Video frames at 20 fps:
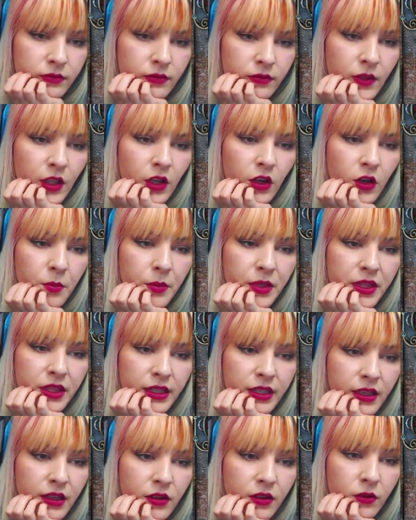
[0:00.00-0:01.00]
Oh, but they
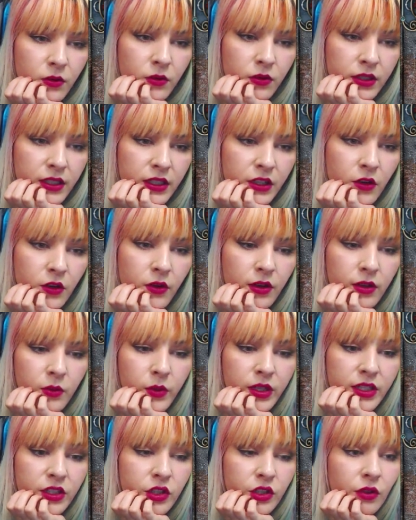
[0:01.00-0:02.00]
can only go in
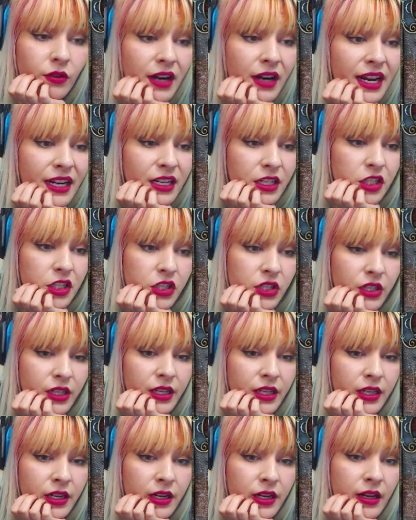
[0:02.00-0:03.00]
one
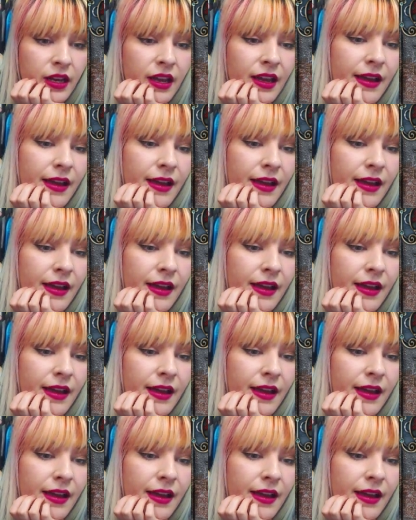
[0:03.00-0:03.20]
direction.